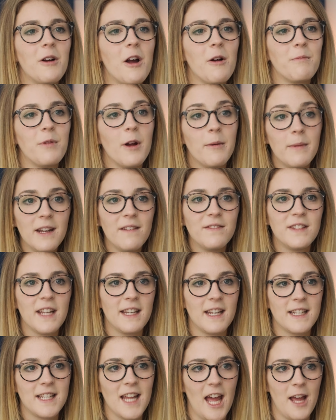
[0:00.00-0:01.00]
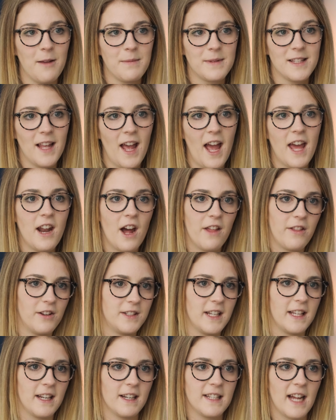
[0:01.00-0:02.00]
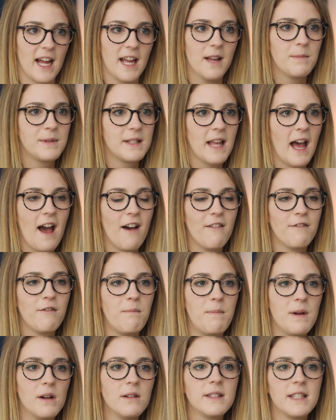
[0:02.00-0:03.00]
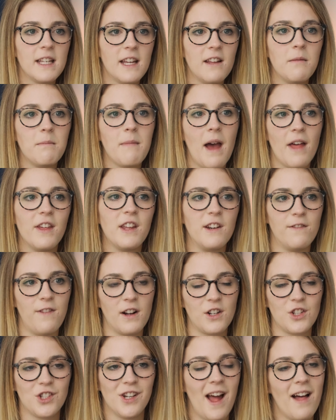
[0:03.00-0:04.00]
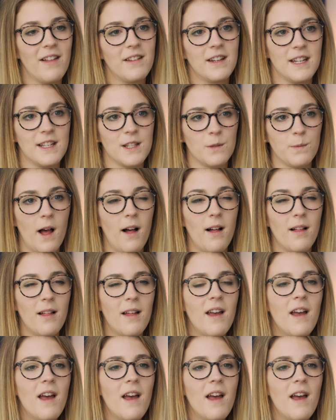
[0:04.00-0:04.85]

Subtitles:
Primitive data types and other data types have built-in method functionality as well.